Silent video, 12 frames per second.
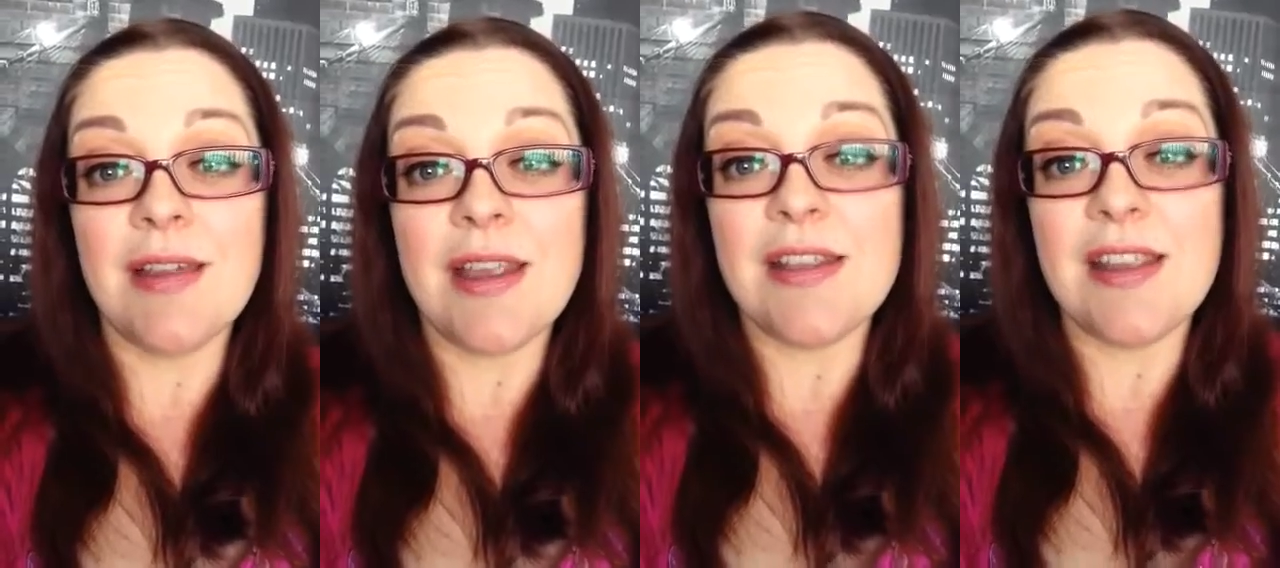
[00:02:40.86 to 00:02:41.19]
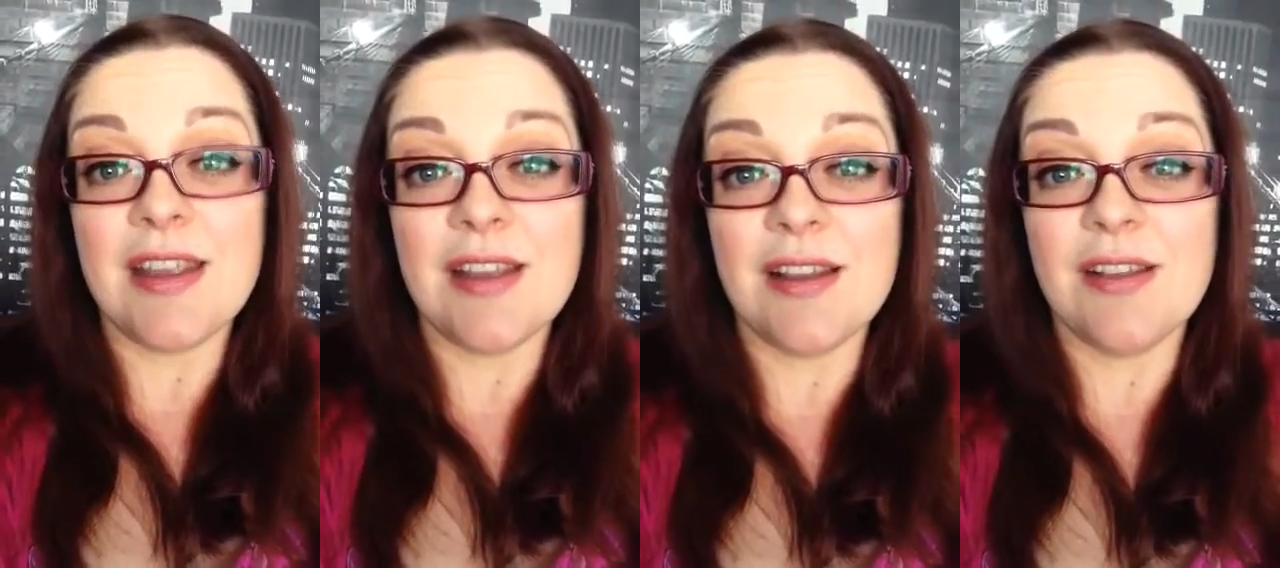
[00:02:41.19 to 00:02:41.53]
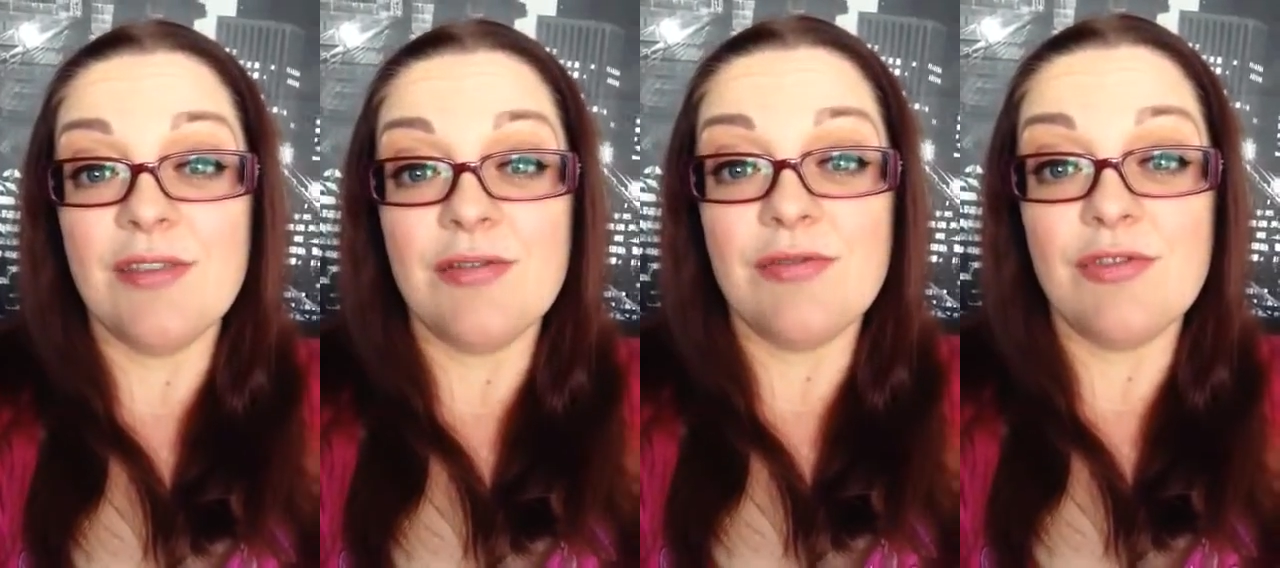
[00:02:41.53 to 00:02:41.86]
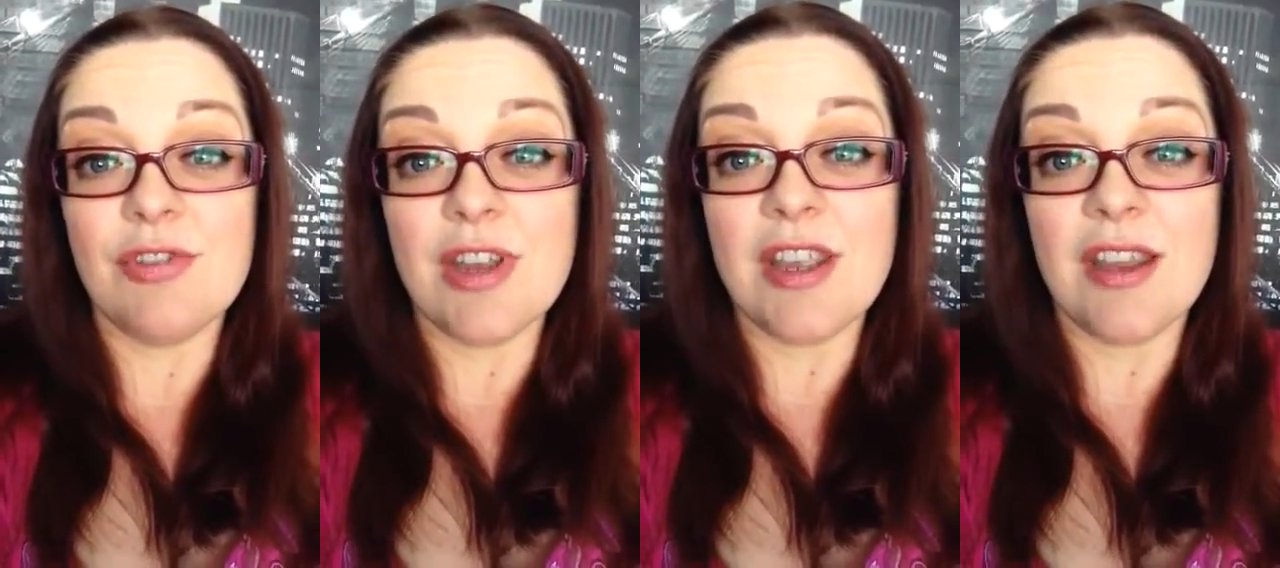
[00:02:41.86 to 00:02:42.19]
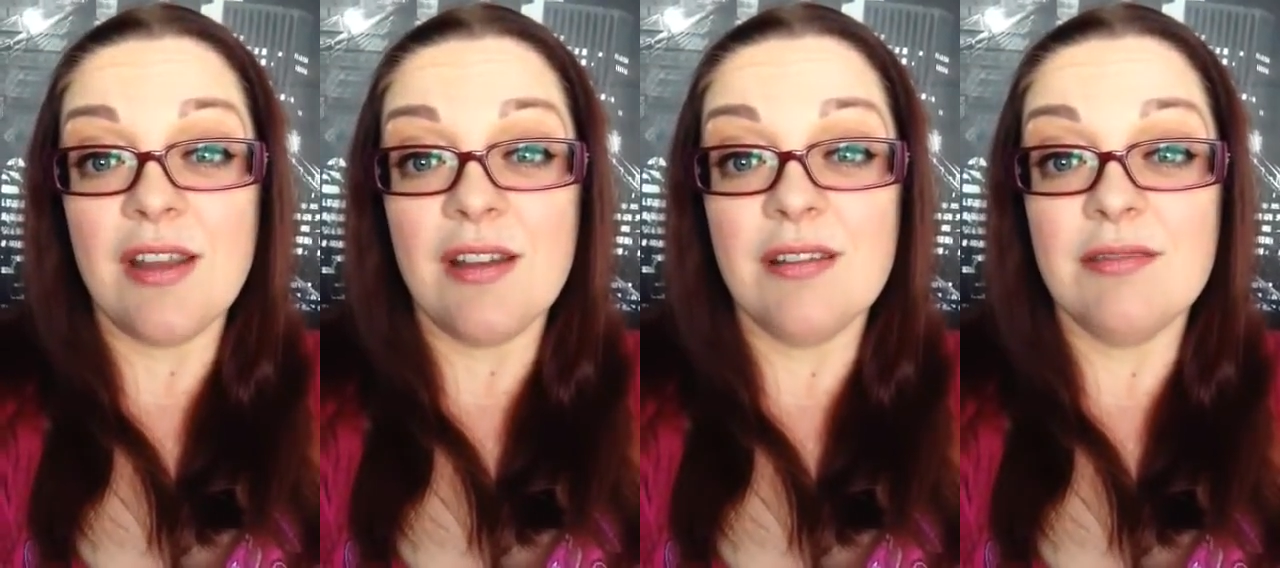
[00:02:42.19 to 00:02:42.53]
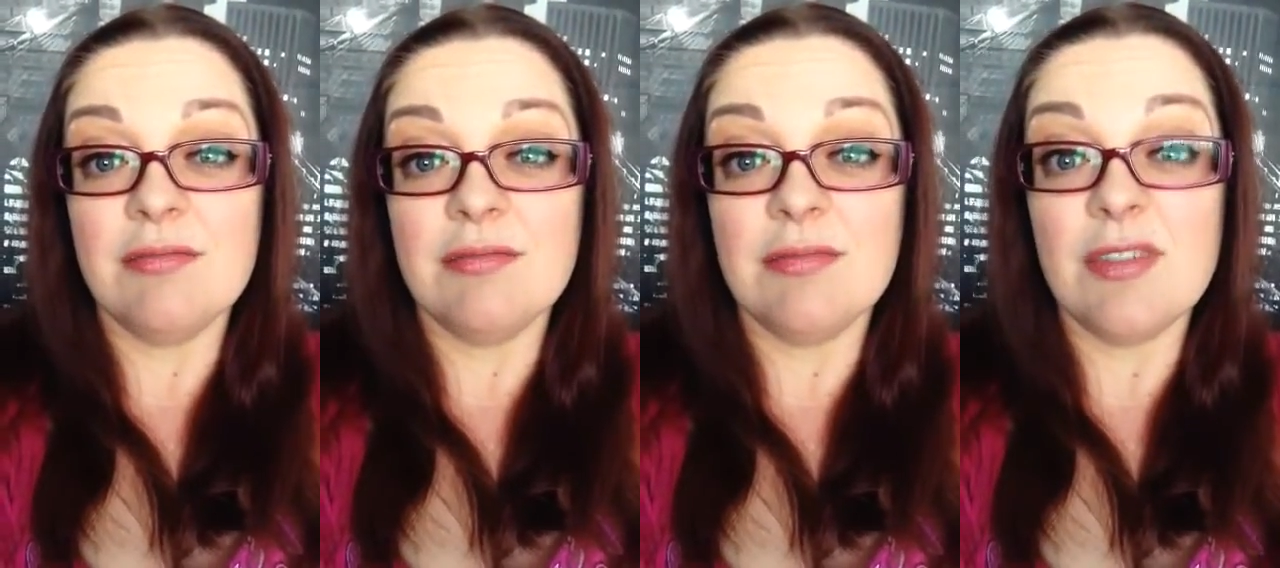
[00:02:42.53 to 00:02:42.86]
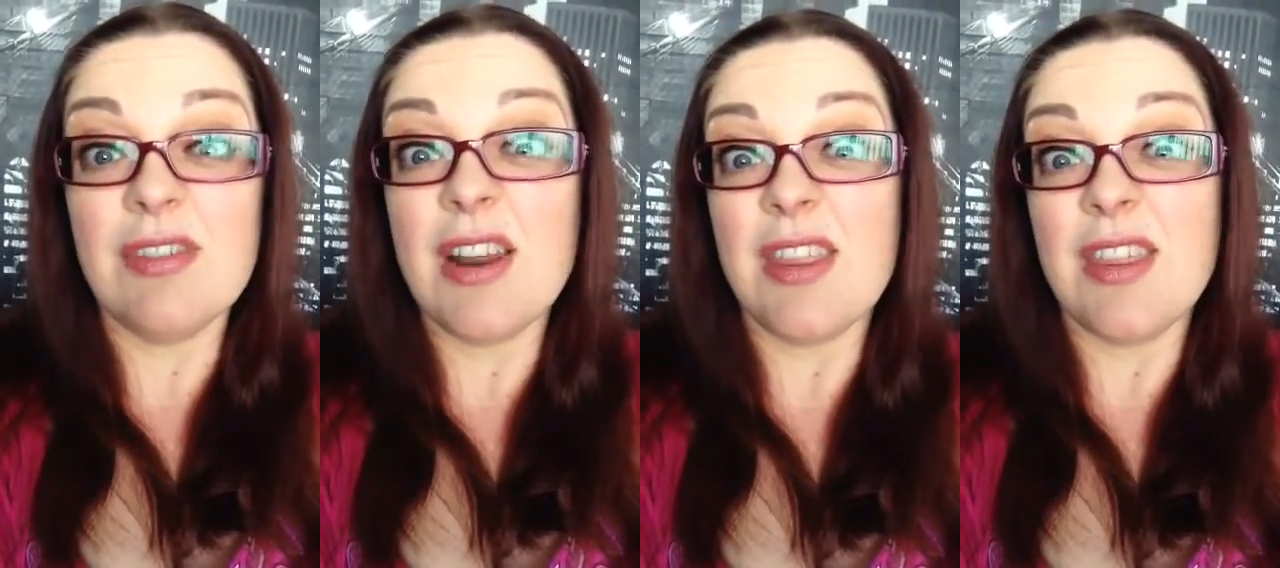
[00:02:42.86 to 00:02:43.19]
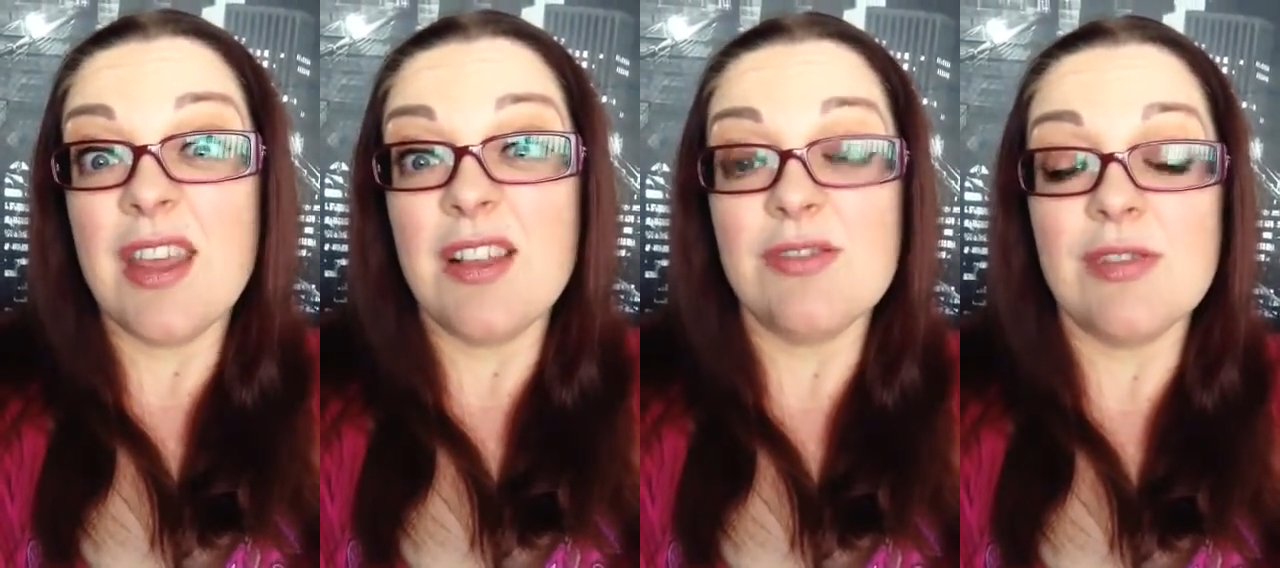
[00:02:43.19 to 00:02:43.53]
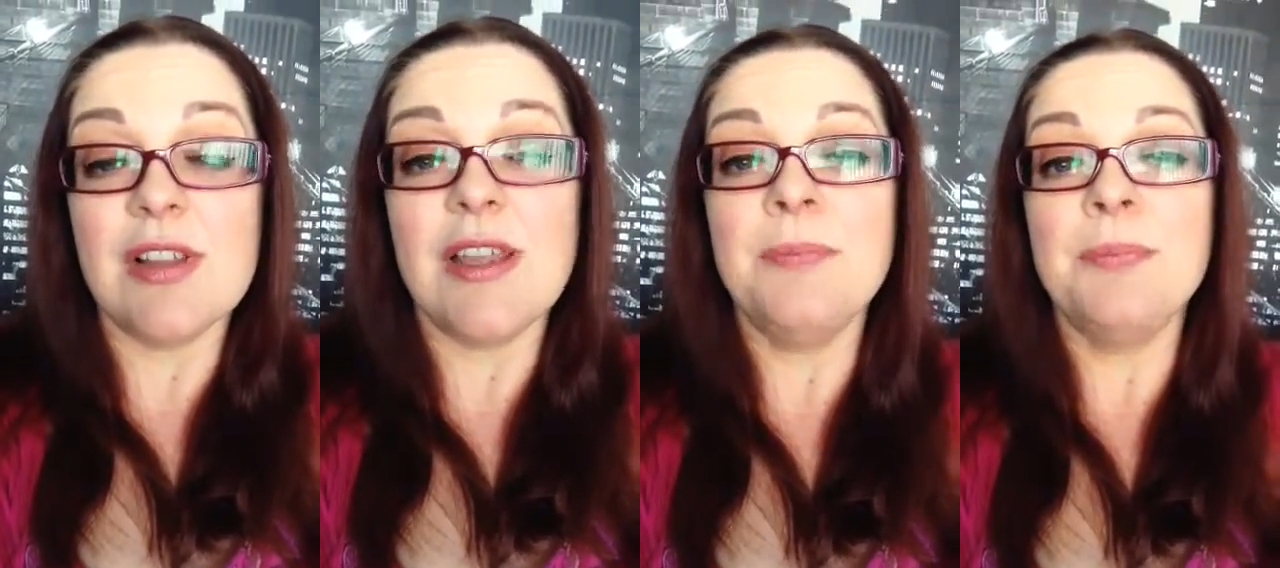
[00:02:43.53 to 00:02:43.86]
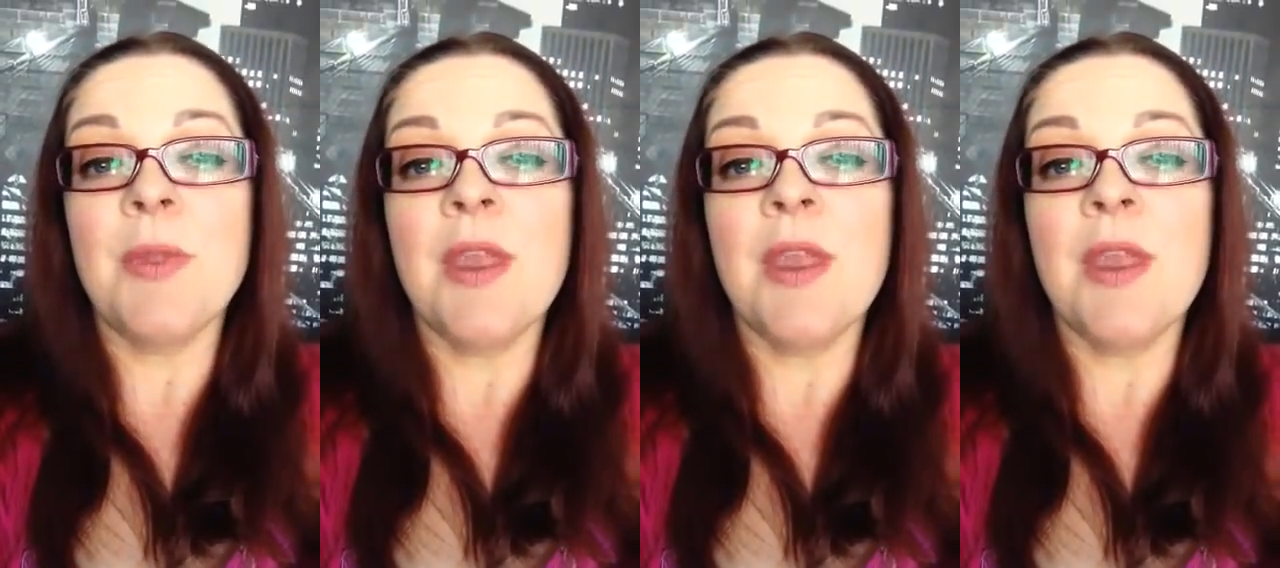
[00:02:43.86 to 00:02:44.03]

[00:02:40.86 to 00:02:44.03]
eating and drinking the right things, really.